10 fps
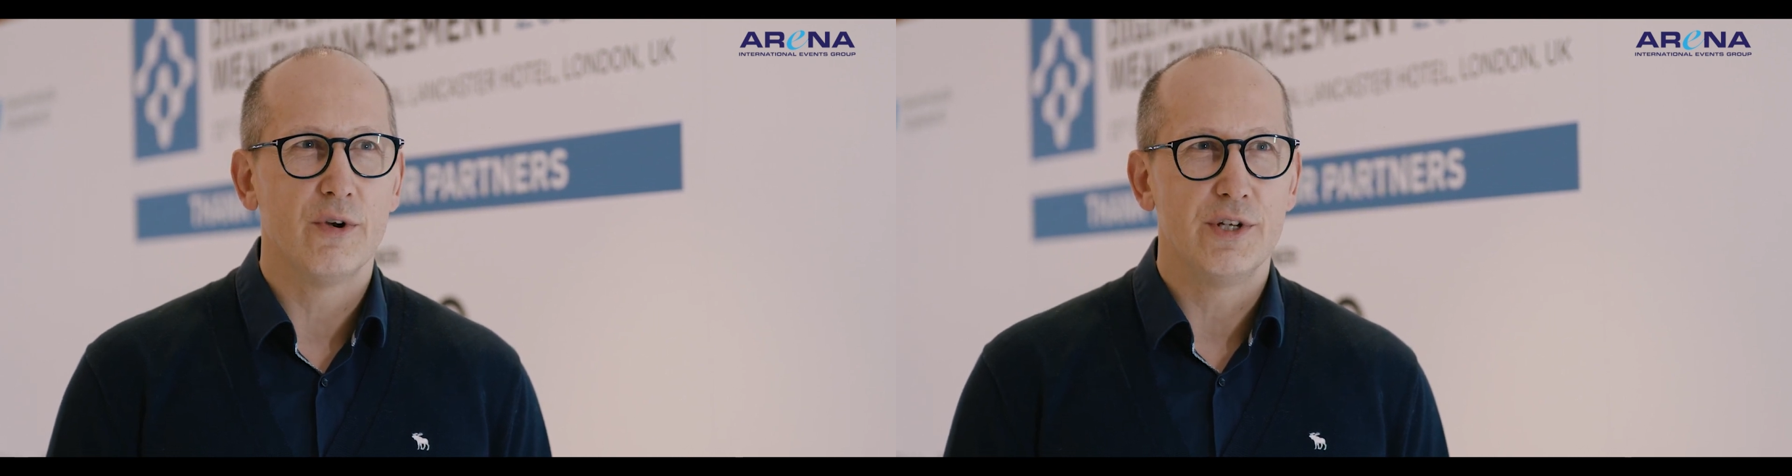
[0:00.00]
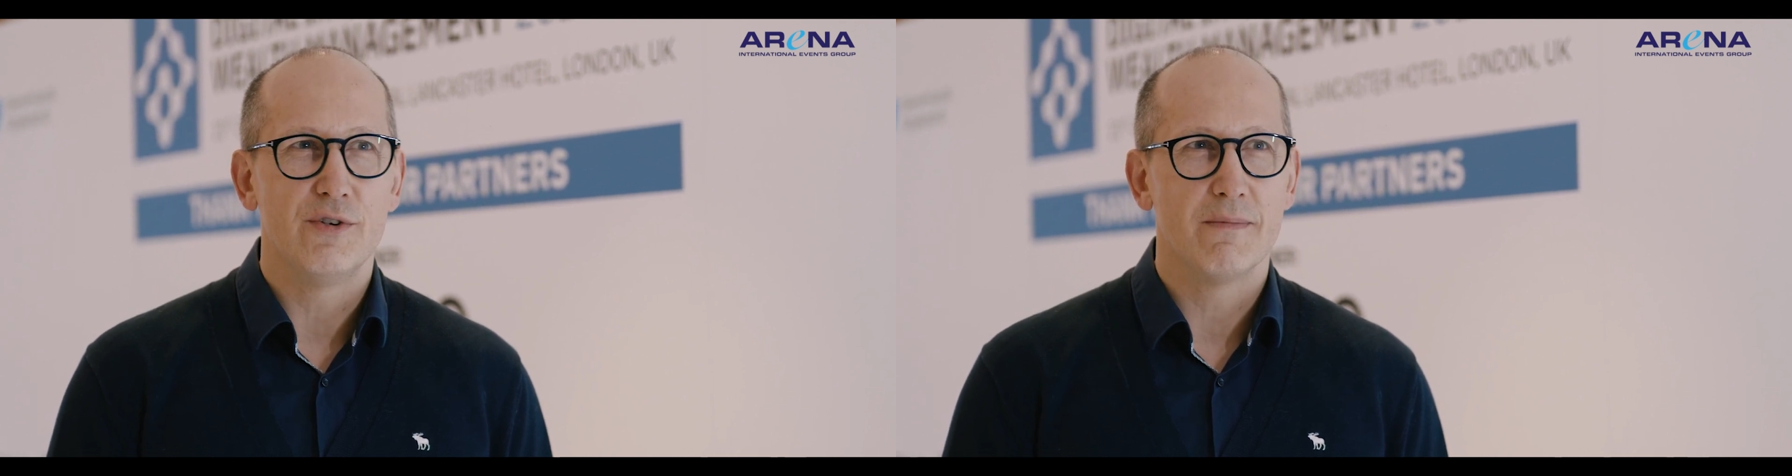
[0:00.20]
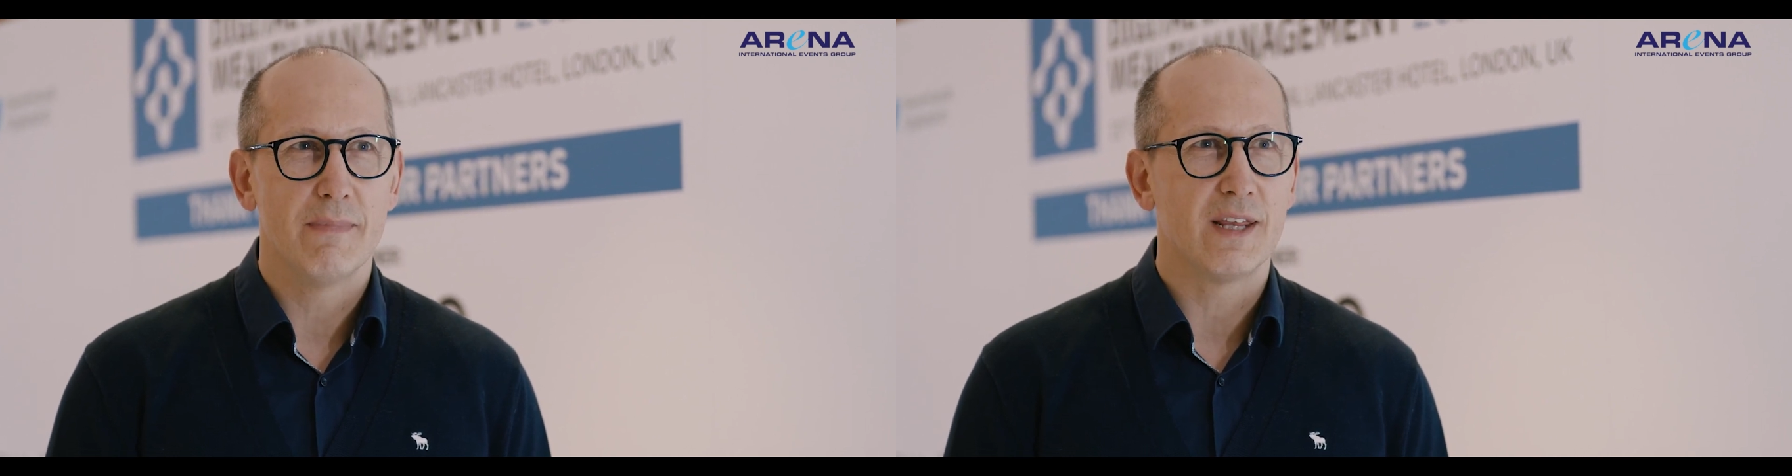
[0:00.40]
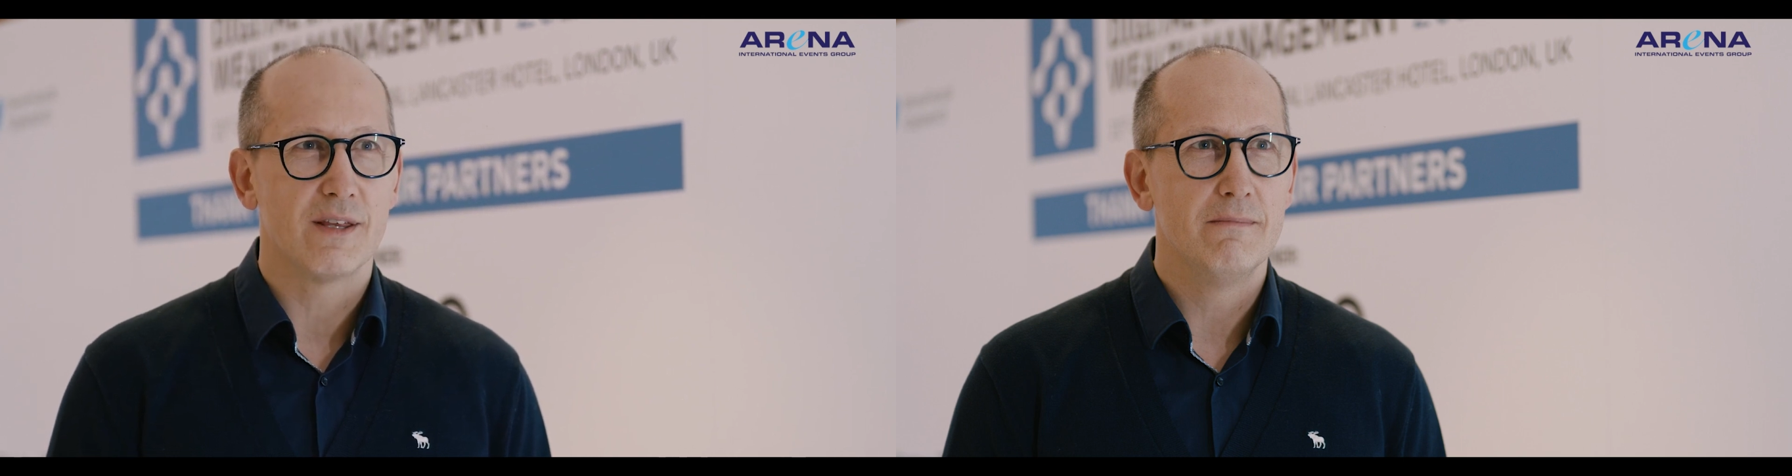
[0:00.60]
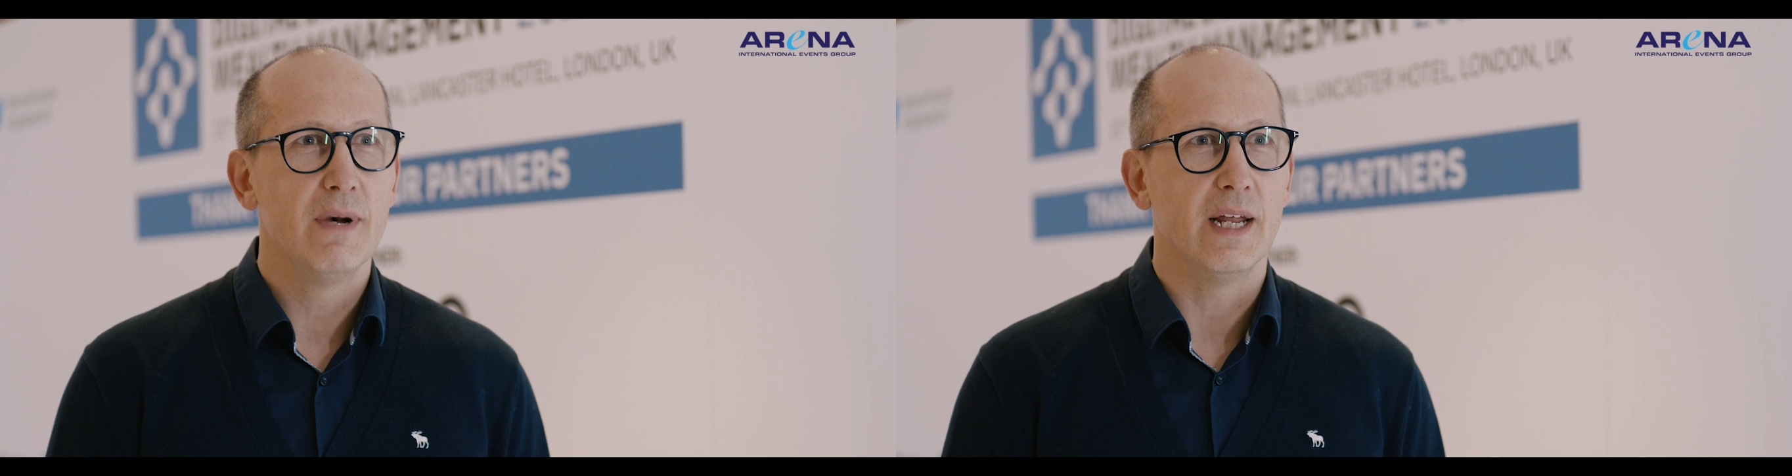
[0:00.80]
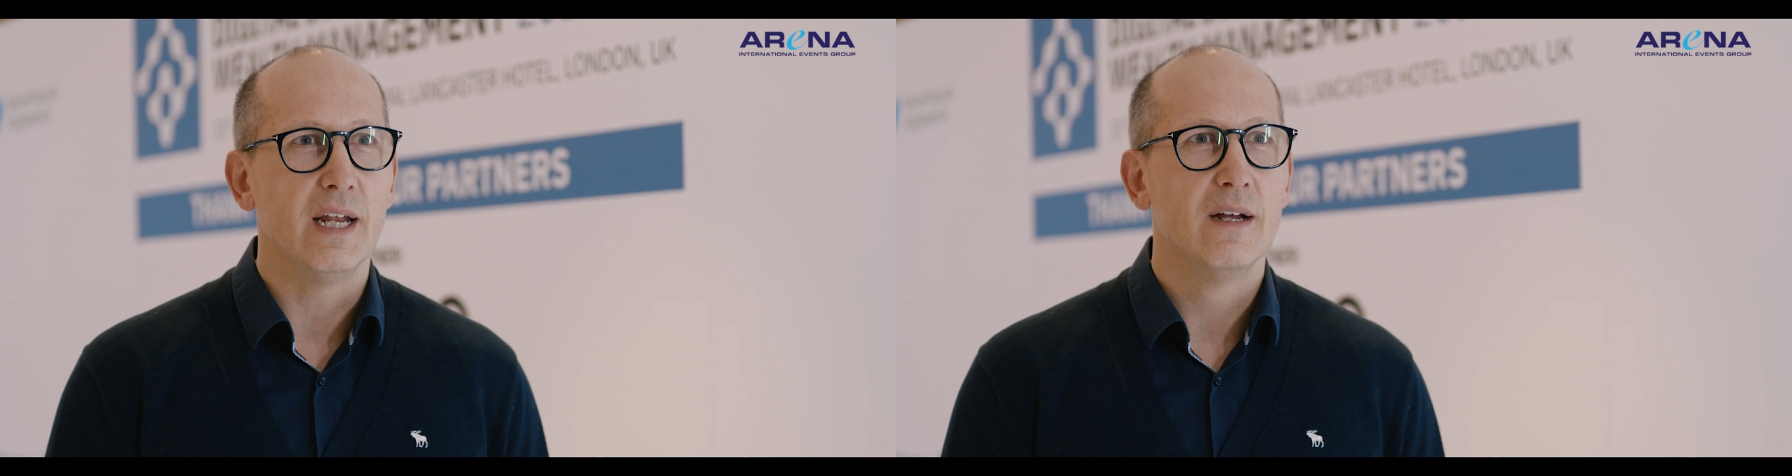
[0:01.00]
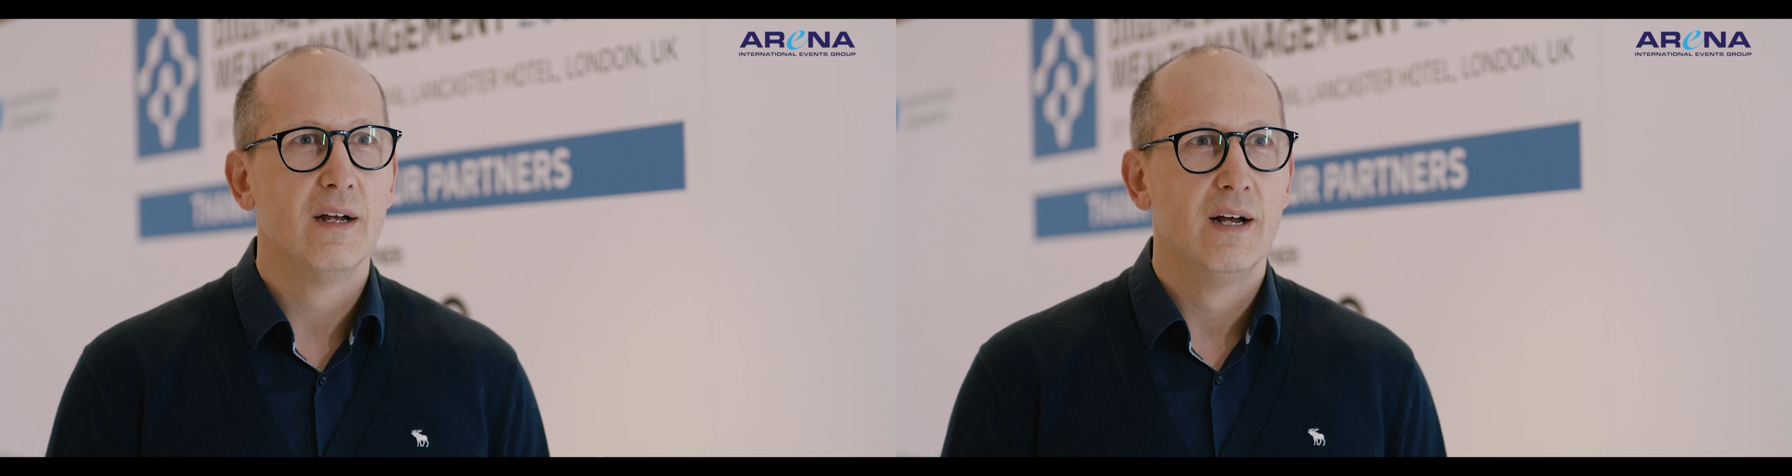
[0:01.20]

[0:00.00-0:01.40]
want you to make them money.